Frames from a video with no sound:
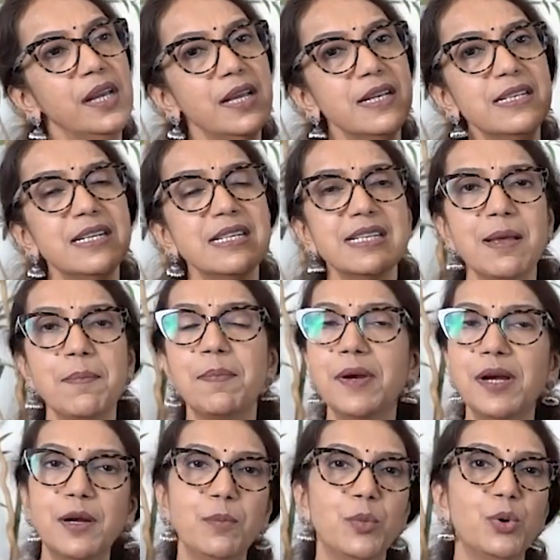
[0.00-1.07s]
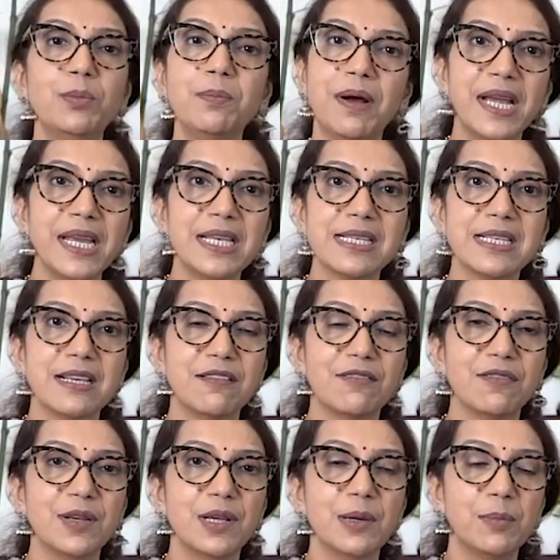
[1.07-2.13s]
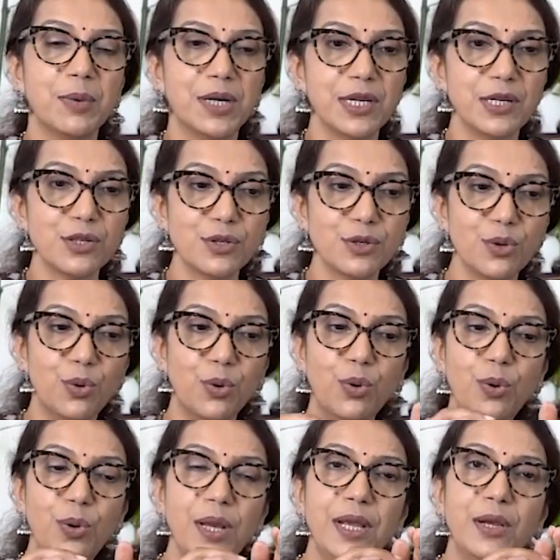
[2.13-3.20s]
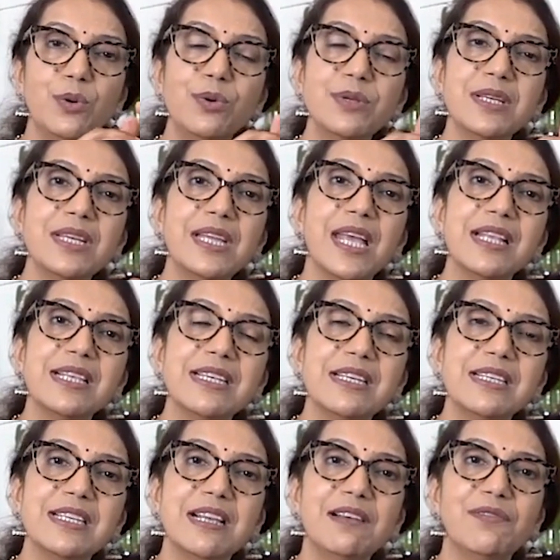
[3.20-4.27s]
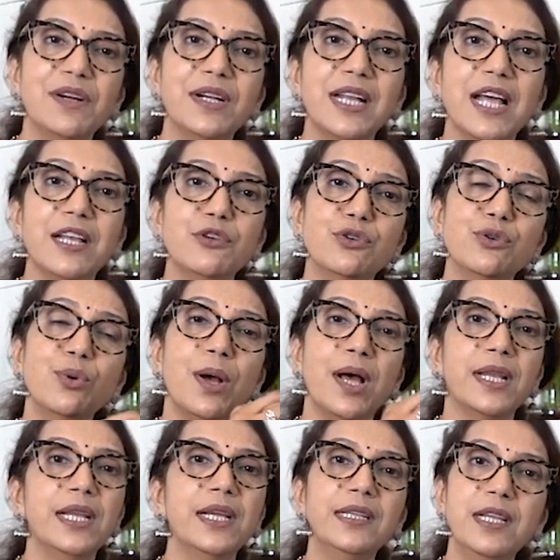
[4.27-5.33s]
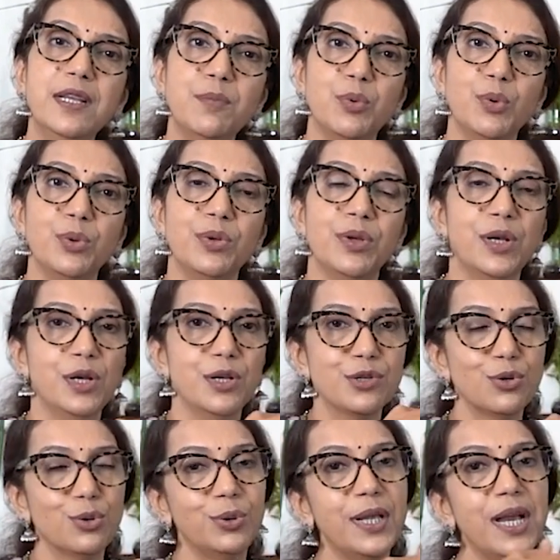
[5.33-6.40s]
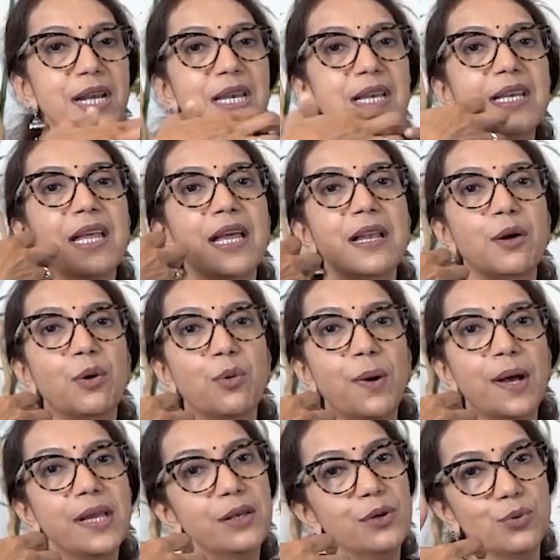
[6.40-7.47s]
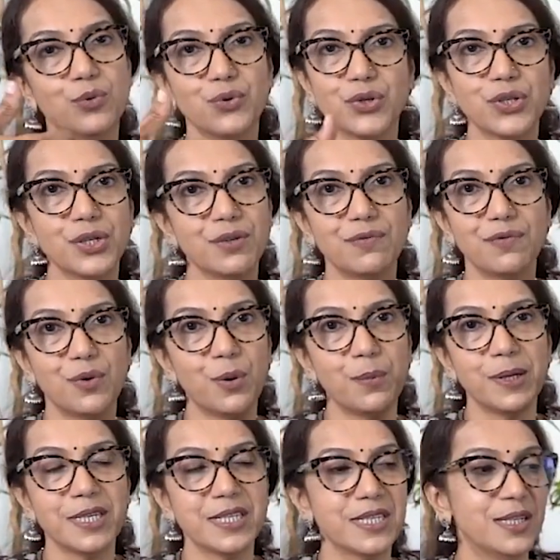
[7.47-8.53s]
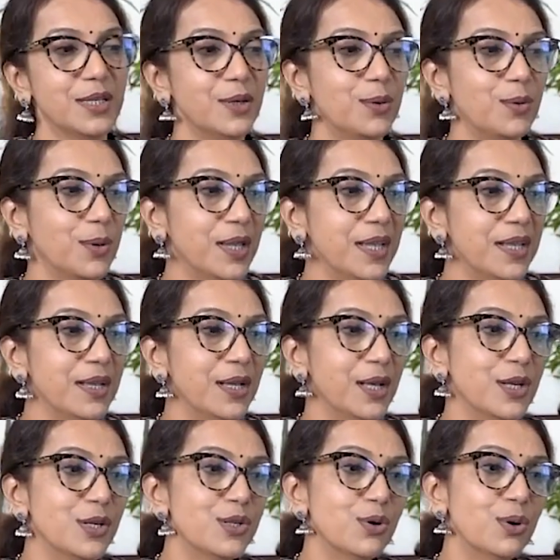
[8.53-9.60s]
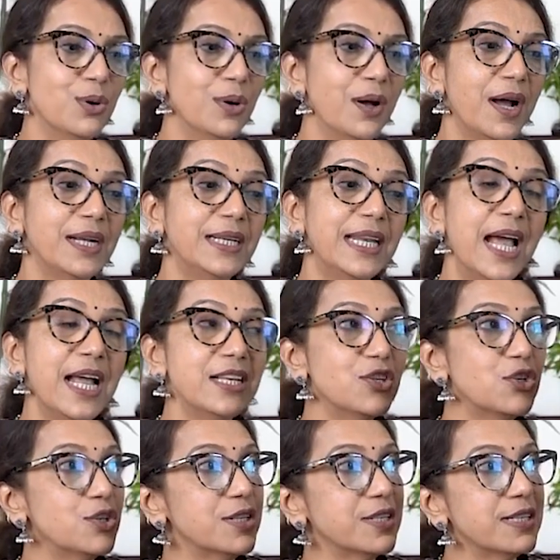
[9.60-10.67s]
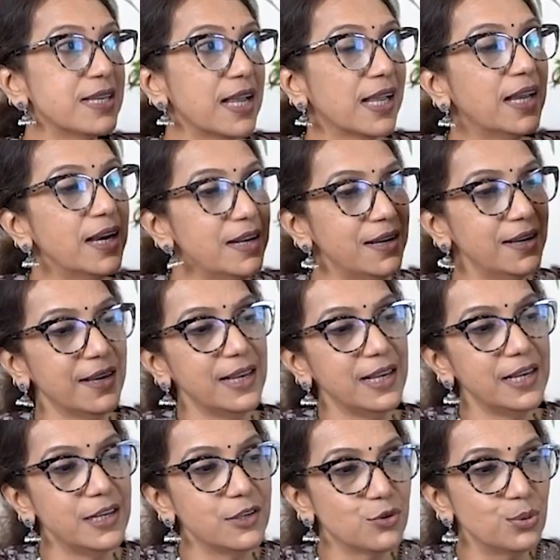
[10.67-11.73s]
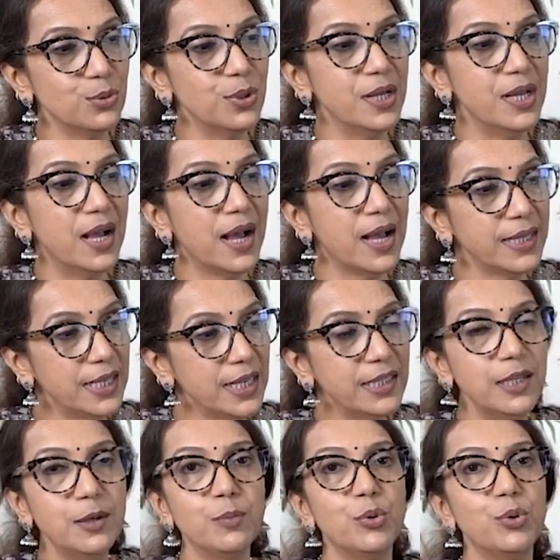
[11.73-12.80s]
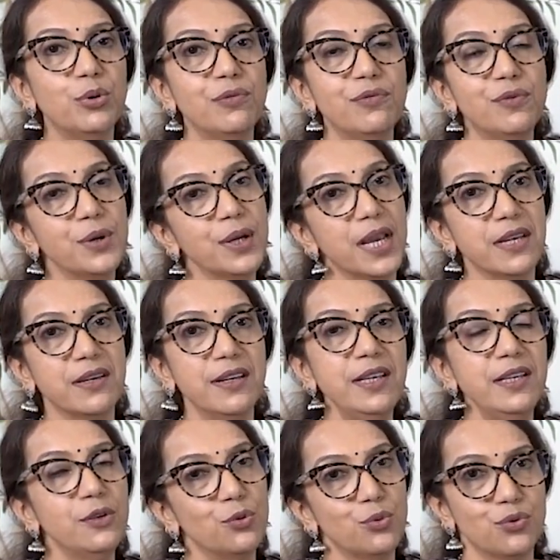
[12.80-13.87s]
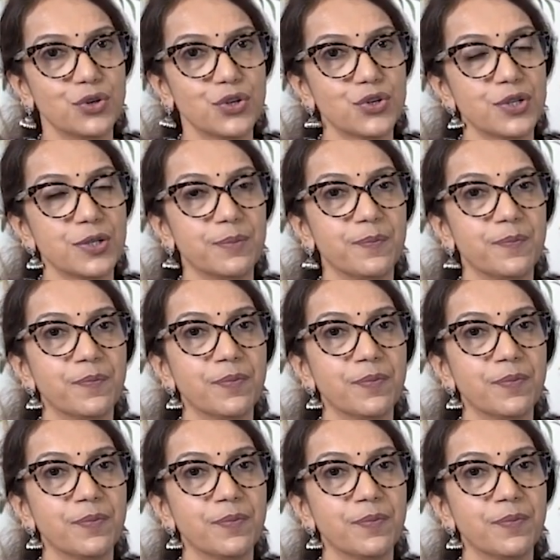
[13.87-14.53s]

is a separate bone by itself, but it slowly goes and gets itself attached to another bone so that it can acquire nutrition from it. Okay, so attached secondarily to another bone for getting nutrition.